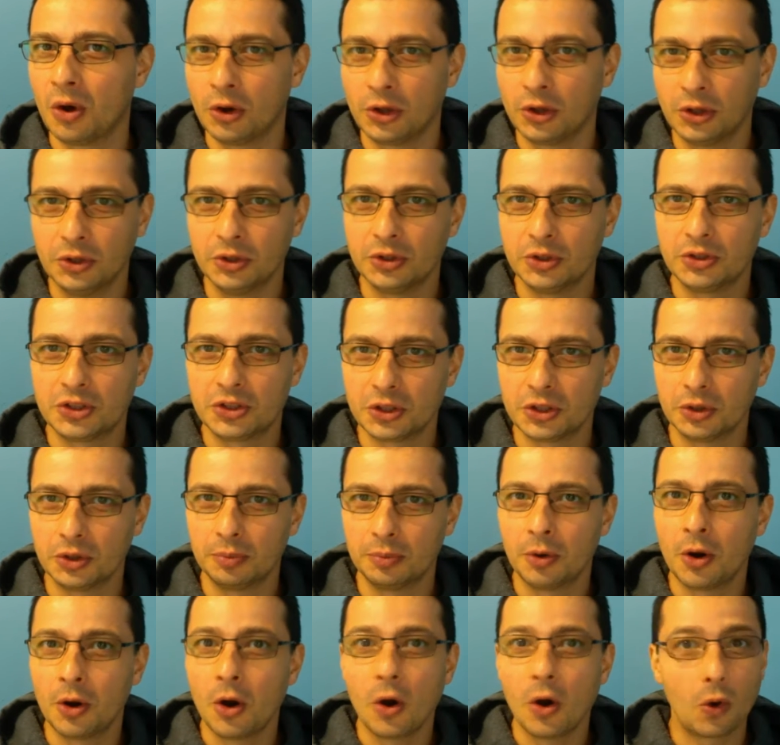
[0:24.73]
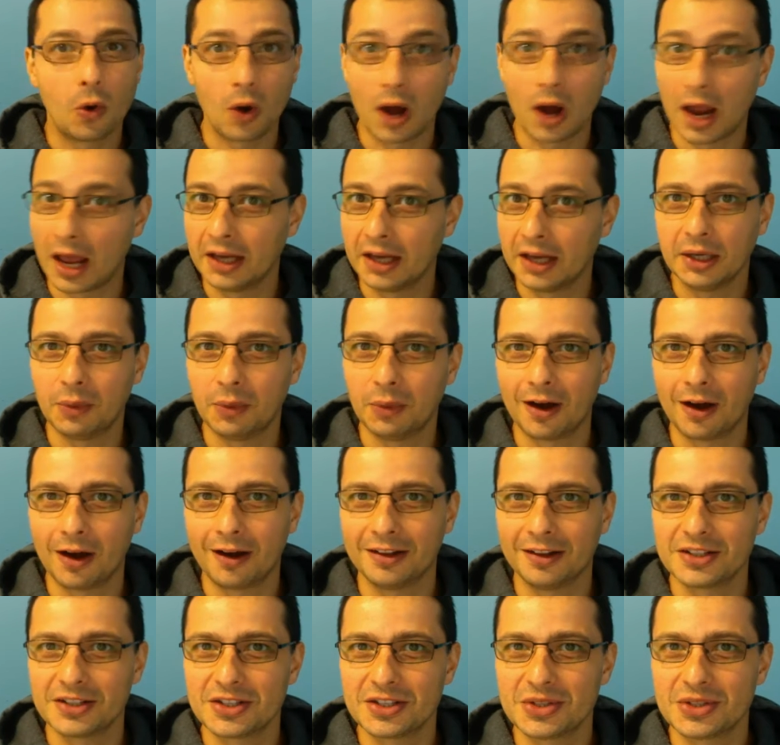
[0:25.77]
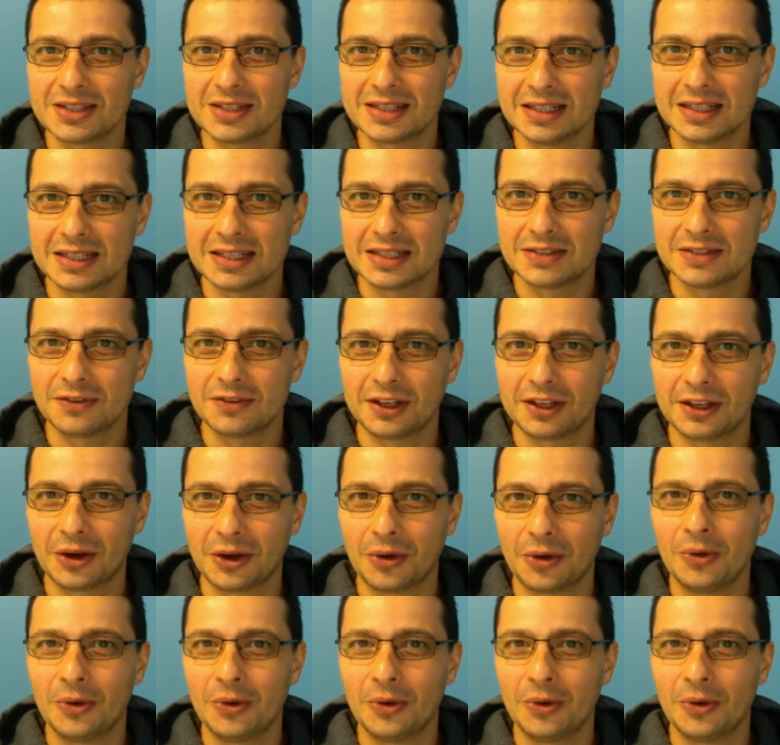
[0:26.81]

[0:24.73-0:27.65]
YouTube, or anywhere else you see this video,